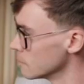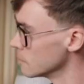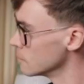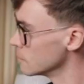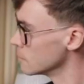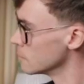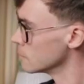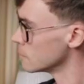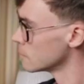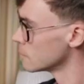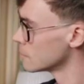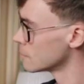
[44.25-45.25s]

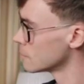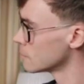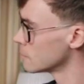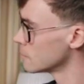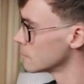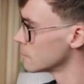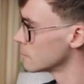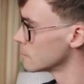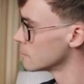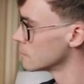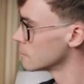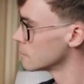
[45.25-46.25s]

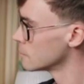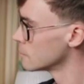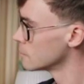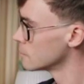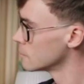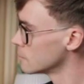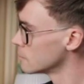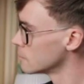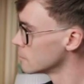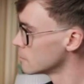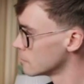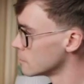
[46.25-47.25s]

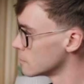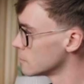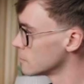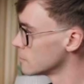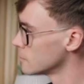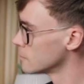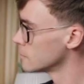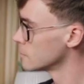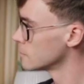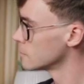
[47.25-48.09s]
(not speaking)